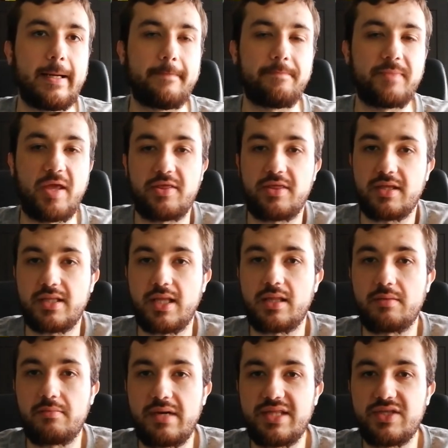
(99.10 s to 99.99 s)
I think
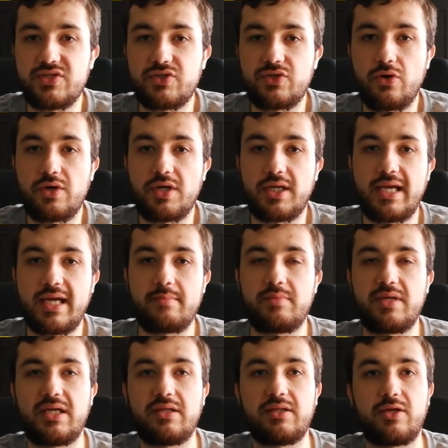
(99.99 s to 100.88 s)
that the main story can
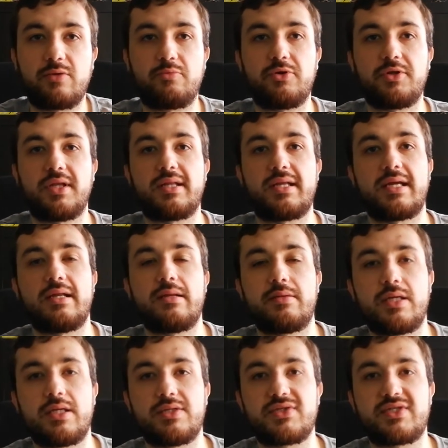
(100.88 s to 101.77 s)
be interpreted
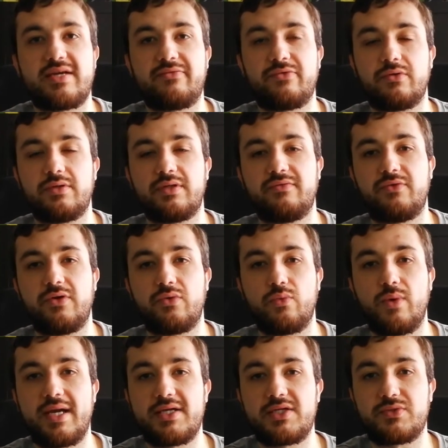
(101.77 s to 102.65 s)
in several different
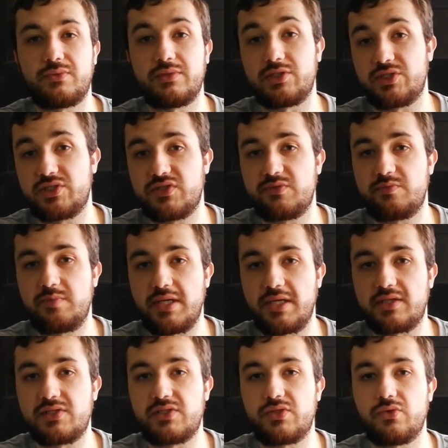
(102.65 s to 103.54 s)
ways, which
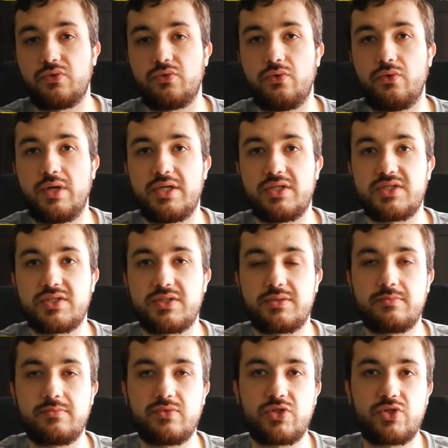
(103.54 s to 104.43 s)
speaks to
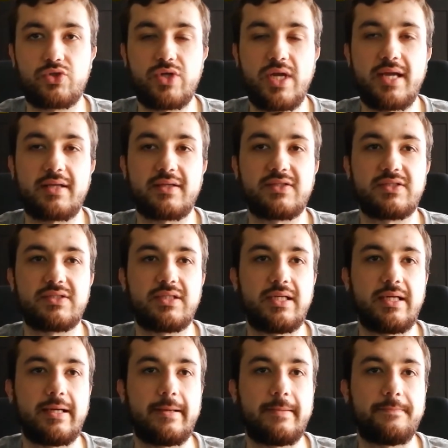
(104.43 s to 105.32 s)
its strengths
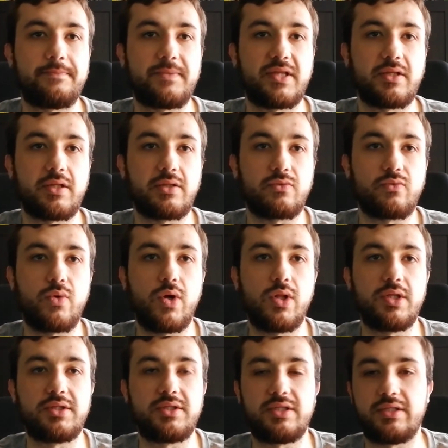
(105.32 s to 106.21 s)
and
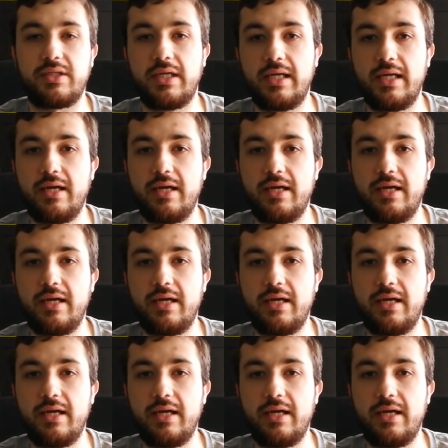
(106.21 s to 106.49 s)
quality.